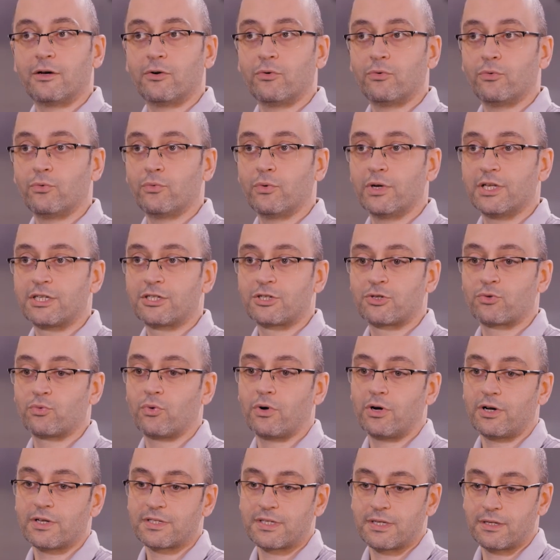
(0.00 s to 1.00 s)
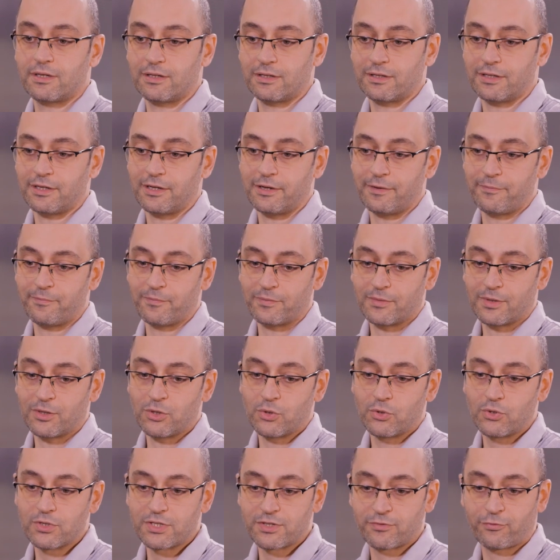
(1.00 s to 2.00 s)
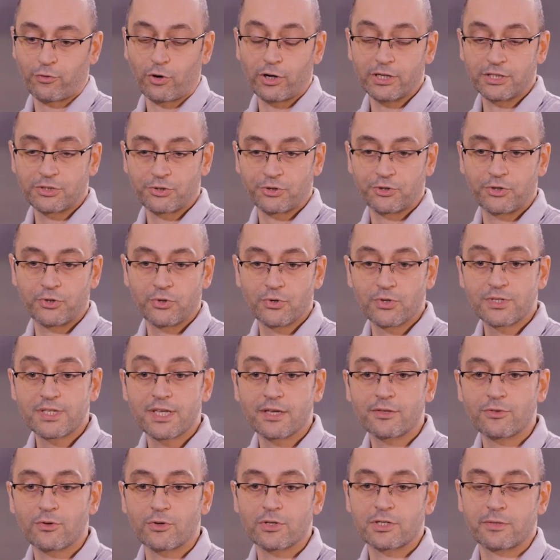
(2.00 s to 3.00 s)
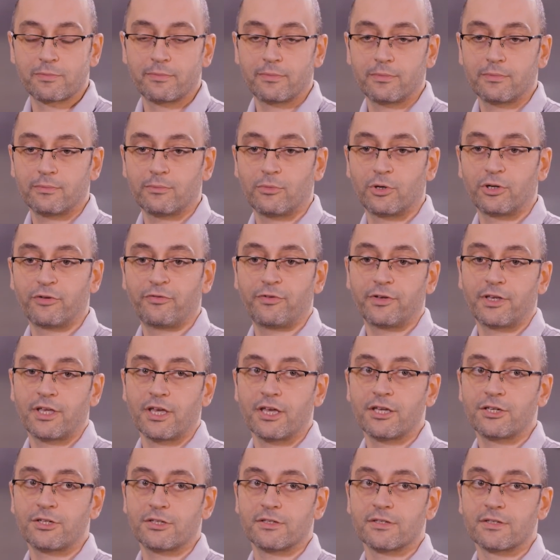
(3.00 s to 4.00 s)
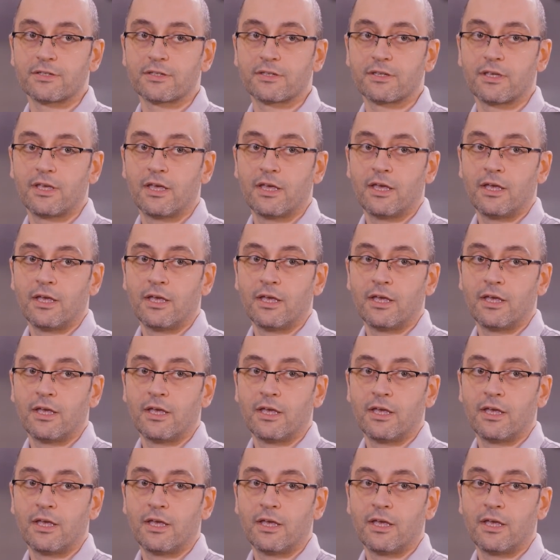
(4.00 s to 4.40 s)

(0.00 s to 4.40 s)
which was used for introducing those modifications.